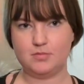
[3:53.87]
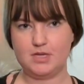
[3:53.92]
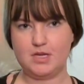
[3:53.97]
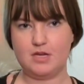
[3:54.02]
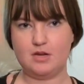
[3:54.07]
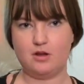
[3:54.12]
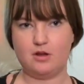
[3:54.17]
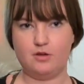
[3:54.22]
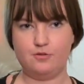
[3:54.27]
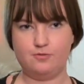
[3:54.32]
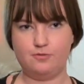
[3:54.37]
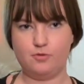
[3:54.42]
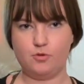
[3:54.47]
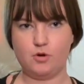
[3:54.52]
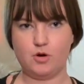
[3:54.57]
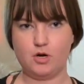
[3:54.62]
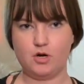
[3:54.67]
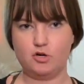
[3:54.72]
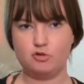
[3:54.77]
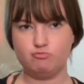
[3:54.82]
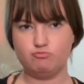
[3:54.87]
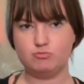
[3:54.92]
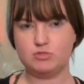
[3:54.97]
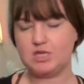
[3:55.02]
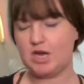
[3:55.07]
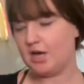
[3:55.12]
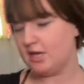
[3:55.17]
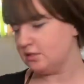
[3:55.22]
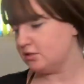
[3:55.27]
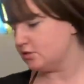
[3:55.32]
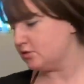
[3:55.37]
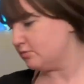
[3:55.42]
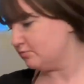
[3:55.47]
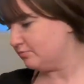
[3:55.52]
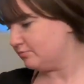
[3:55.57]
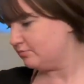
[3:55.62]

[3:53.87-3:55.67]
in all 4 sides.